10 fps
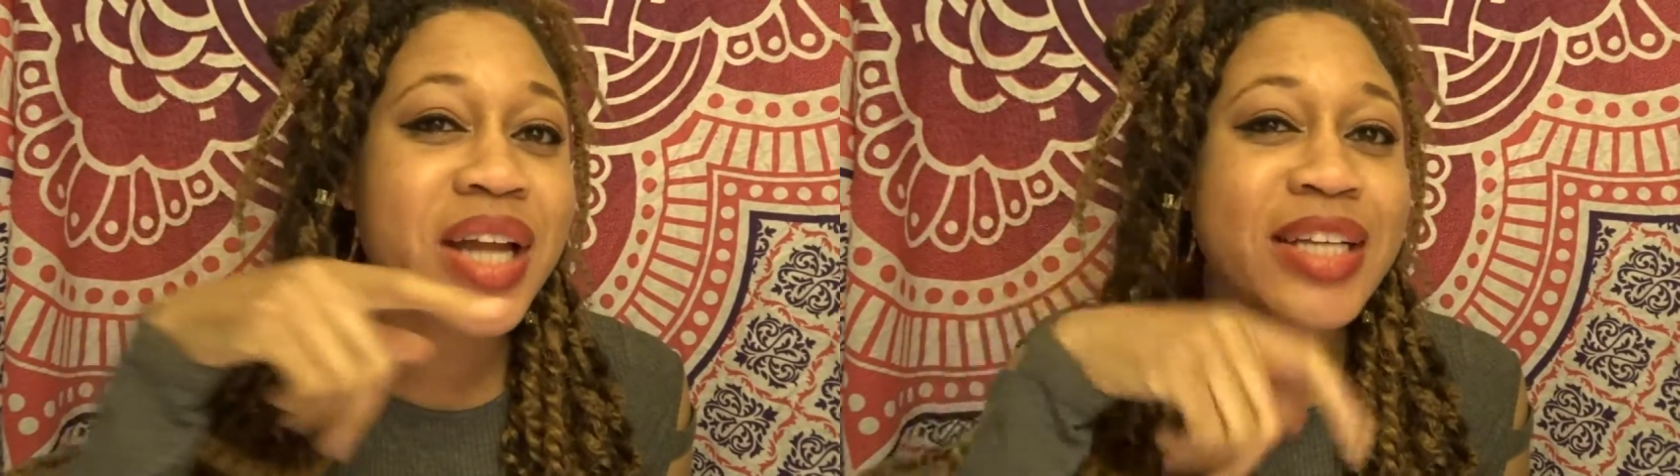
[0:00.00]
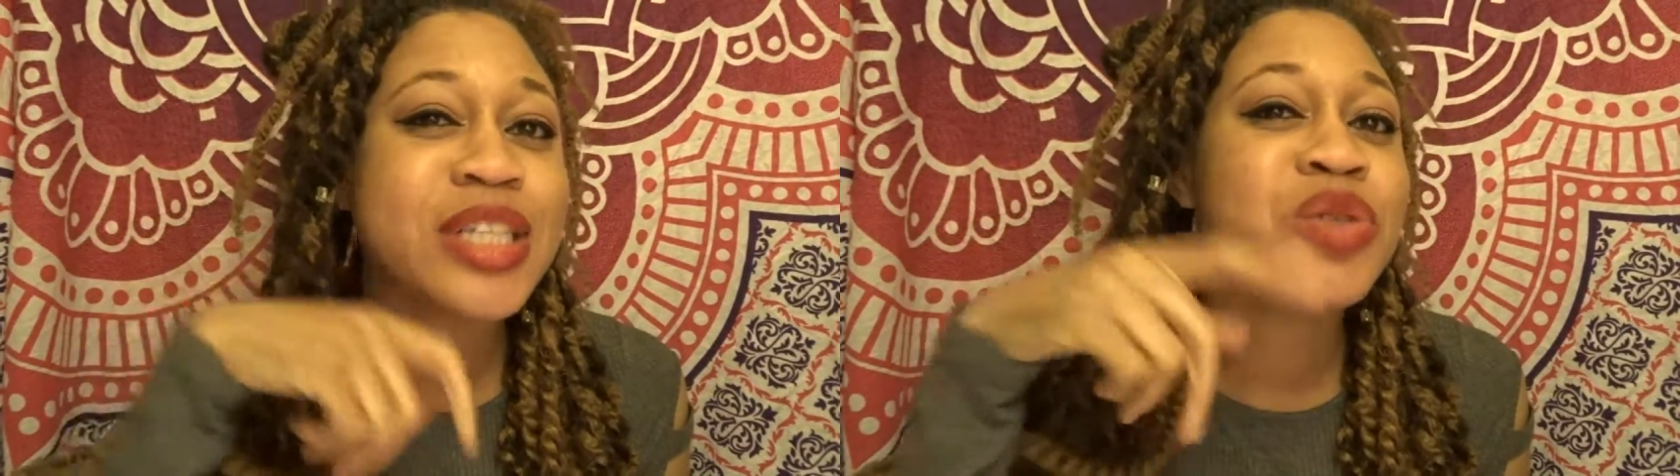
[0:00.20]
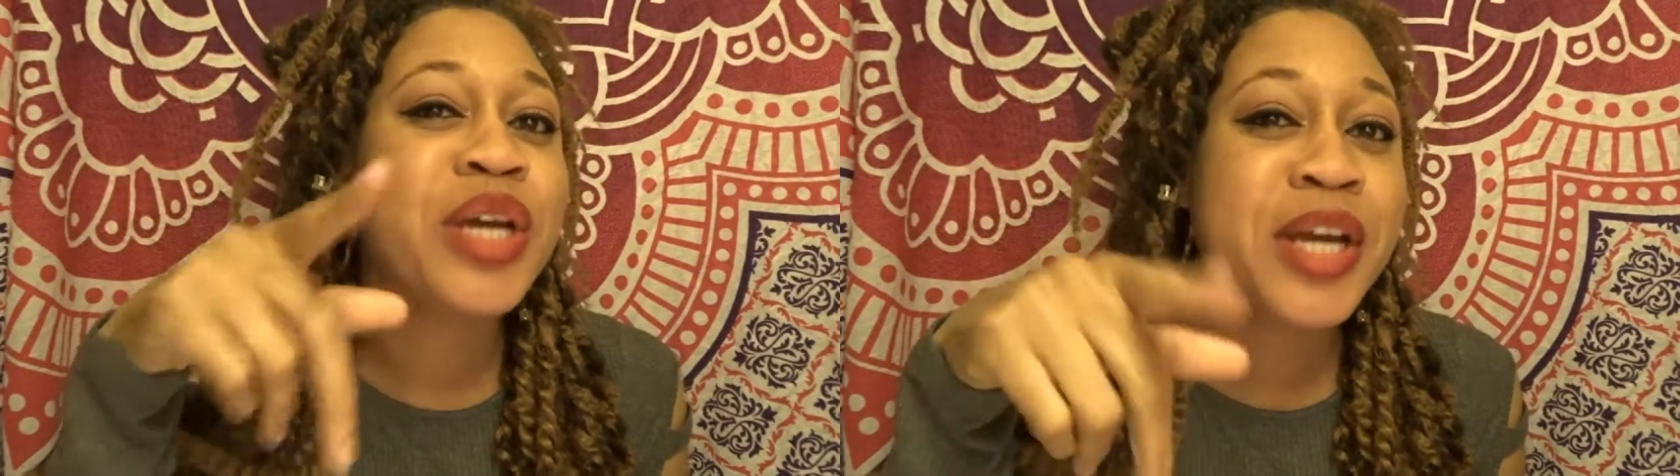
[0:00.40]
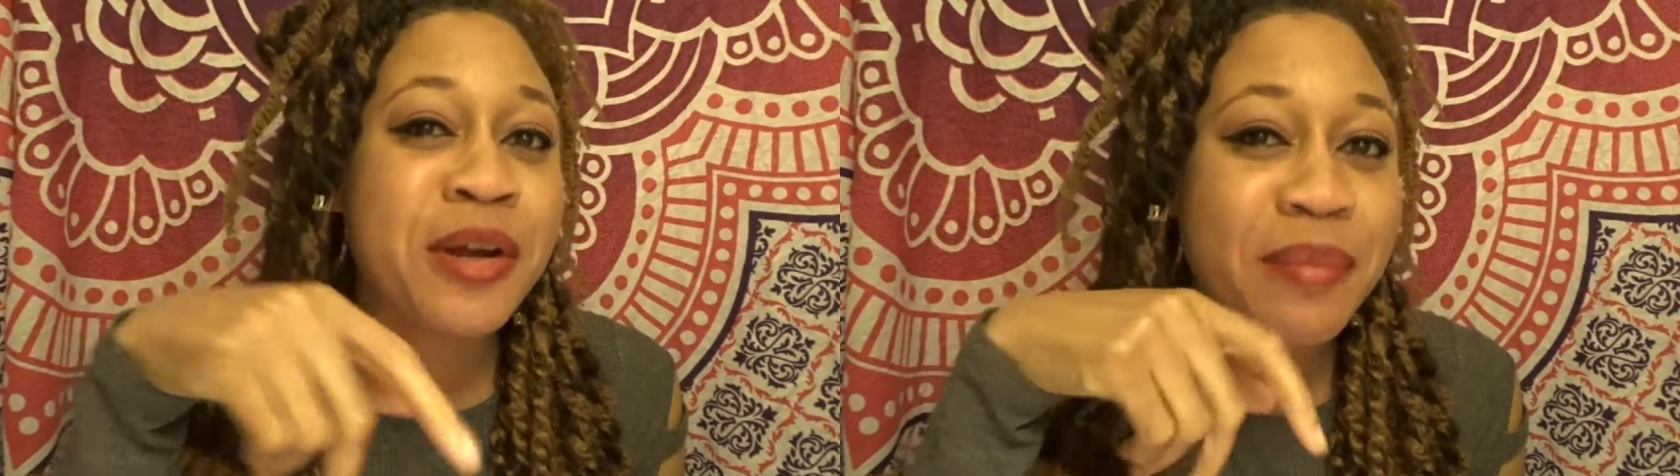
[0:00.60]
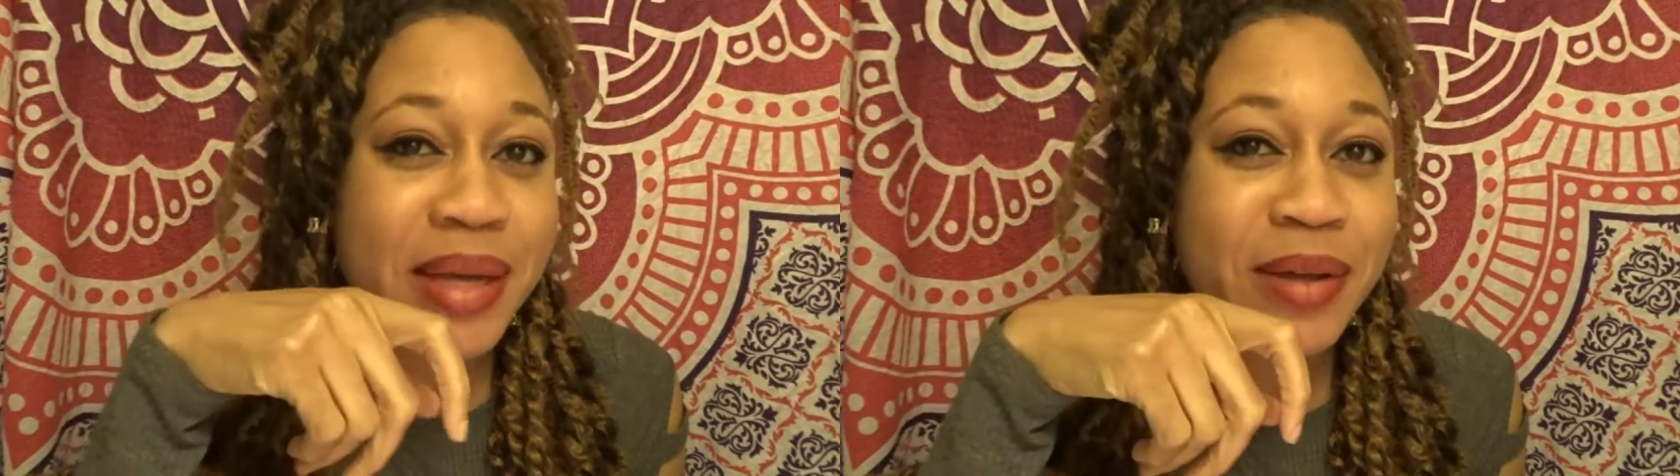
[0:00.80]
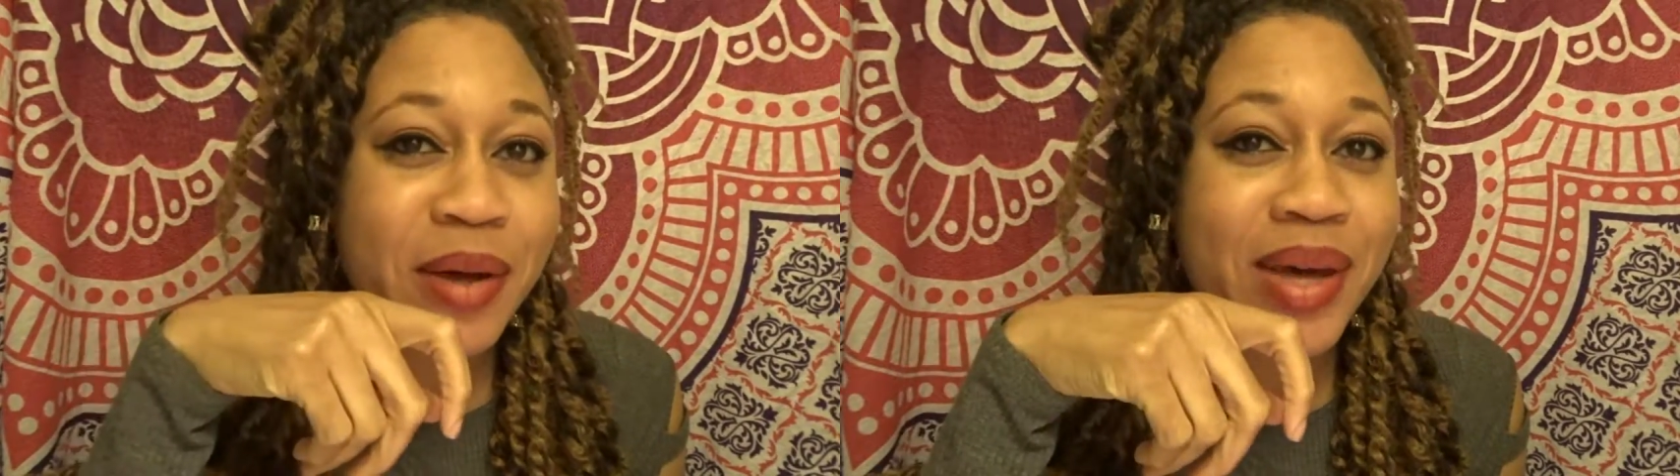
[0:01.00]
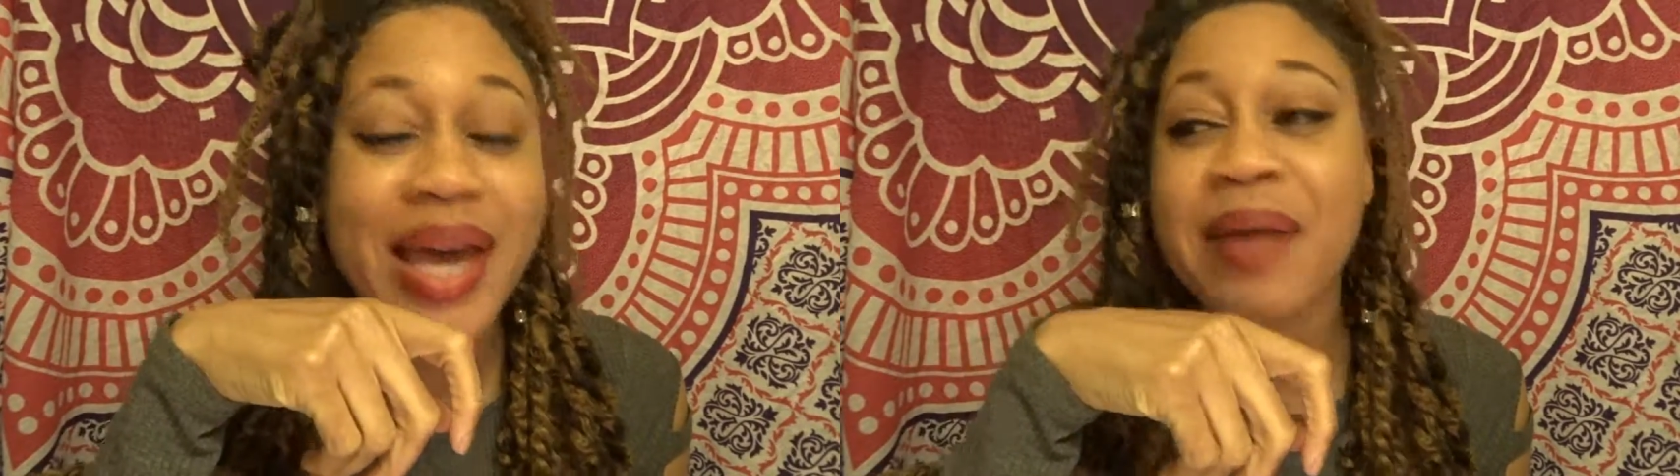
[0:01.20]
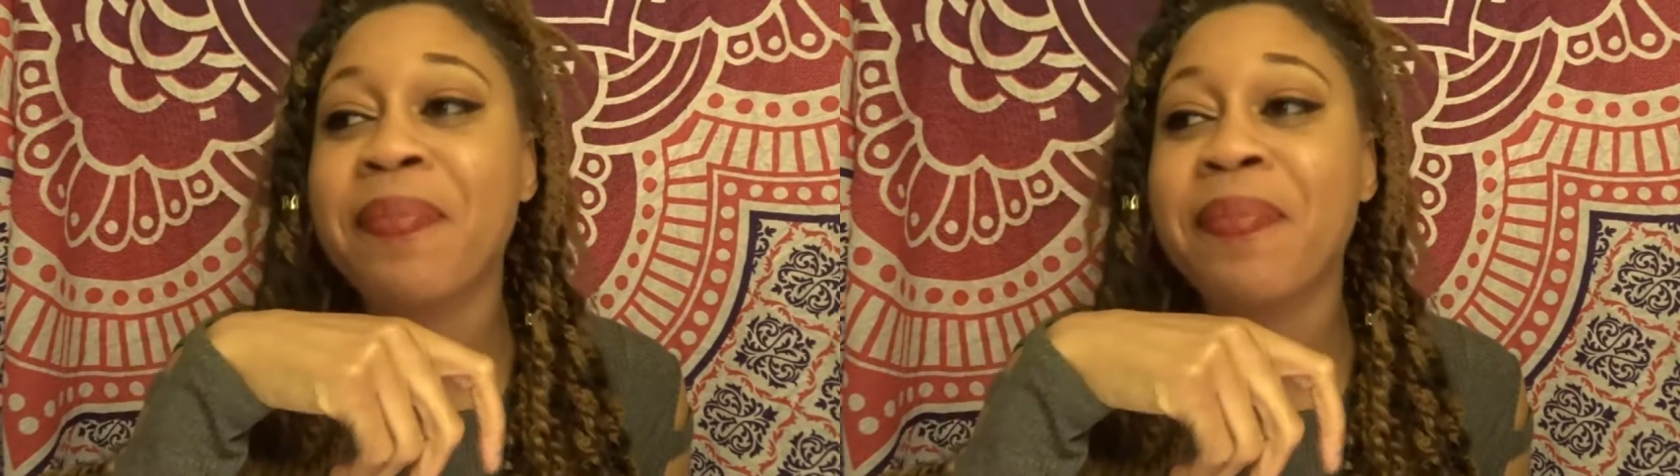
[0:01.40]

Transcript: I, that you hear me, okay?